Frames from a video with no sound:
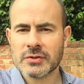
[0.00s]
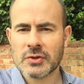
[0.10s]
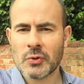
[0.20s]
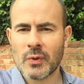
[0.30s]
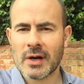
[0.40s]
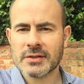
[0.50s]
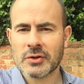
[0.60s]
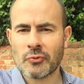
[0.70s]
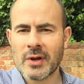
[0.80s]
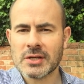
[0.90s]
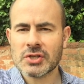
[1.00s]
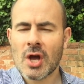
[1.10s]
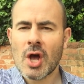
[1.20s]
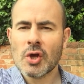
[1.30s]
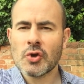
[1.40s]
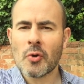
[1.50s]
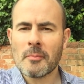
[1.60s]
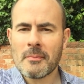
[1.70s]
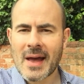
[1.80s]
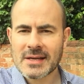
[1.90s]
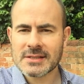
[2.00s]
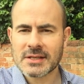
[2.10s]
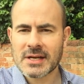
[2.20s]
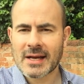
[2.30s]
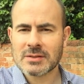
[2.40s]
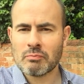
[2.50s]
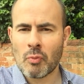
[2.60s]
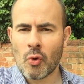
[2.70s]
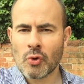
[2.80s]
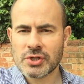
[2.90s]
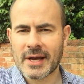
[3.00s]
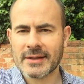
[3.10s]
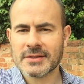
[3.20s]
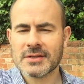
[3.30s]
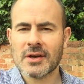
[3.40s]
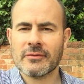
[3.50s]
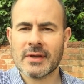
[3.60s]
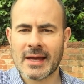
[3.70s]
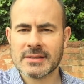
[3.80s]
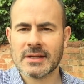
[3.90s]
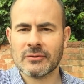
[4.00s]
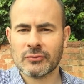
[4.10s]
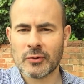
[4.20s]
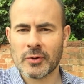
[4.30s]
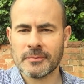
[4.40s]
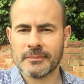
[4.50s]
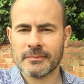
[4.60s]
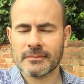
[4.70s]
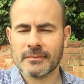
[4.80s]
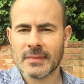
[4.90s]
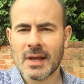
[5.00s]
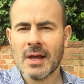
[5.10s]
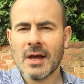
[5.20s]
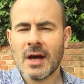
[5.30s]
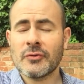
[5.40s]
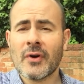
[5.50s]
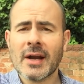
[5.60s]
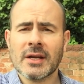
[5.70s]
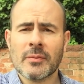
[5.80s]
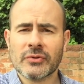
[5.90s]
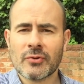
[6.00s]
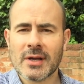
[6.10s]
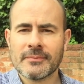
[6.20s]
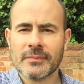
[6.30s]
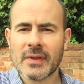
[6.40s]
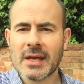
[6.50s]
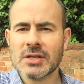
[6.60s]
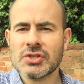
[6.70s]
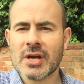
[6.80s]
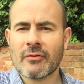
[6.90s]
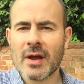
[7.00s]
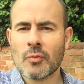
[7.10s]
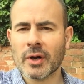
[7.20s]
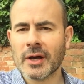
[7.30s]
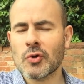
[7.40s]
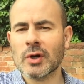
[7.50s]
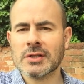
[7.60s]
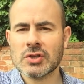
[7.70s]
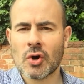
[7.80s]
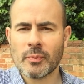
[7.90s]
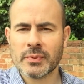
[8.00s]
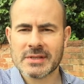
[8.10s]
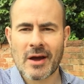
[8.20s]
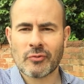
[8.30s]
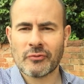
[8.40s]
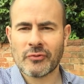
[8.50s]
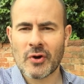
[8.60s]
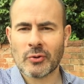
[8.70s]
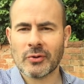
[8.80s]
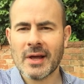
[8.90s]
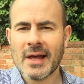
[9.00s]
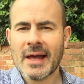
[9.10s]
to reach. Your message has more chance of getting through. And finally, number three, they can generate what I call a top-down referral.